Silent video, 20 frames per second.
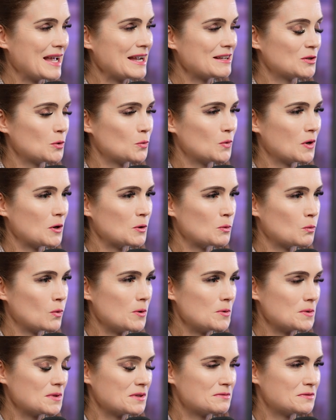like the word
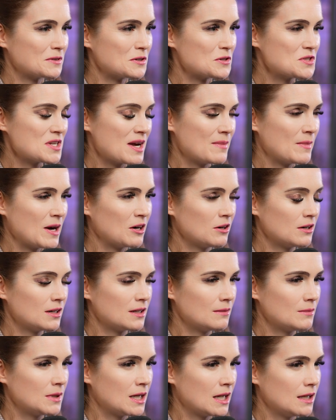woke. The first time I heard it,
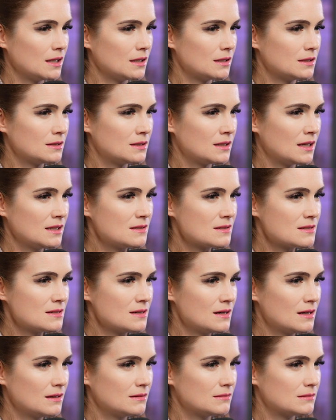I'm like, that's
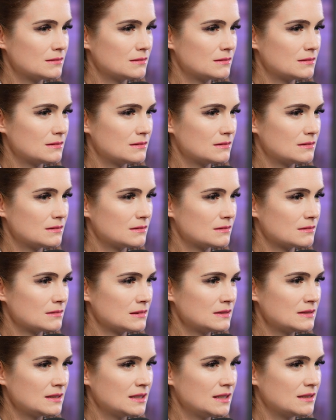not
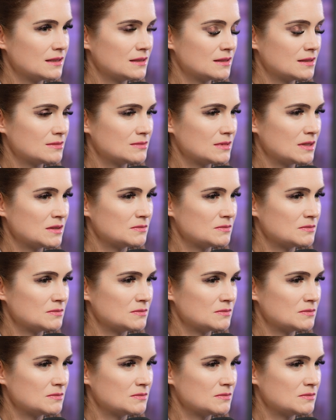really a